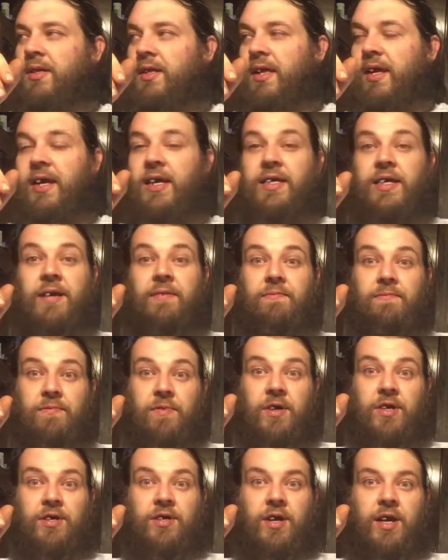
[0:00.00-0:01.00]
Like I said,
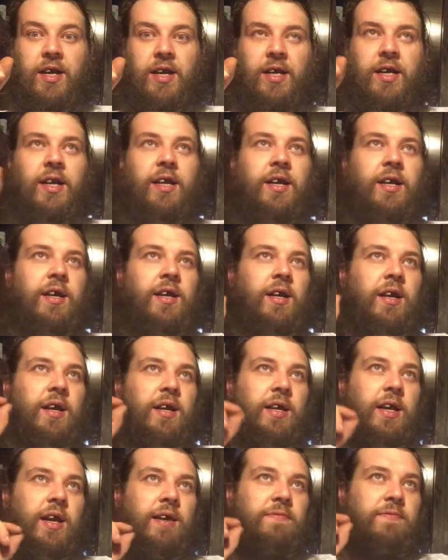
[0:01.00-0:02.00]
frustrating.
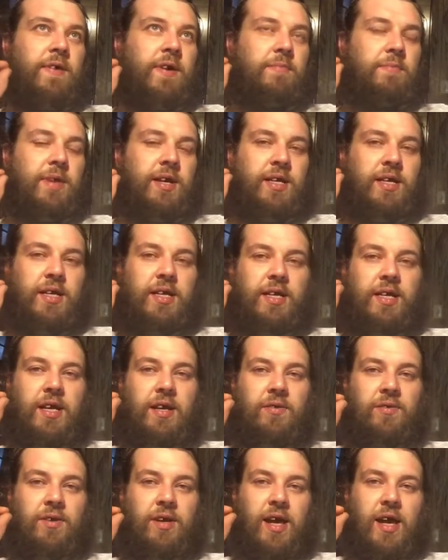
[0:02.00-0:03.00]
I can't find my
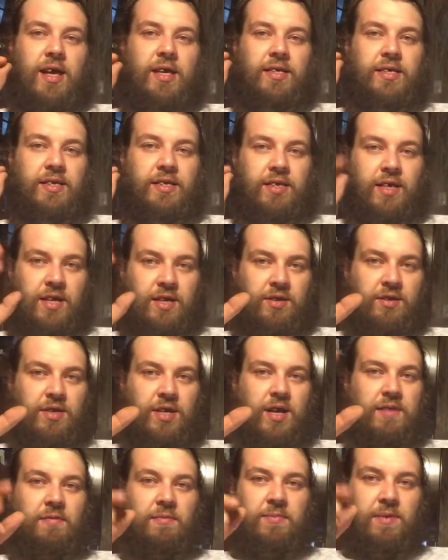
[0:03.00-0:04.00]
detail glasses. I used
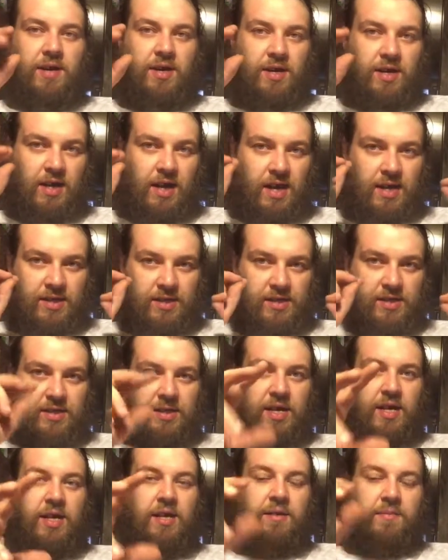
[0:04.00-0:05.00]
to have a pair of glasses
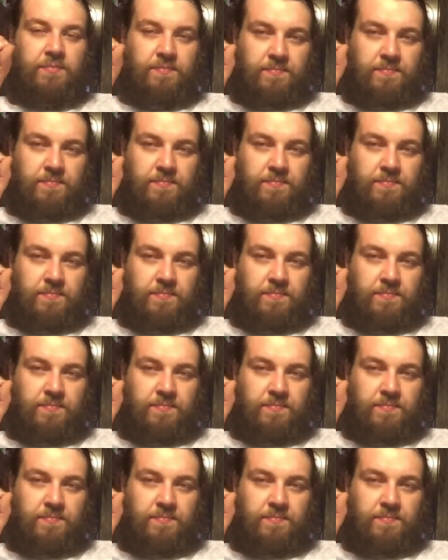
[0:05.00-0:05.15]
that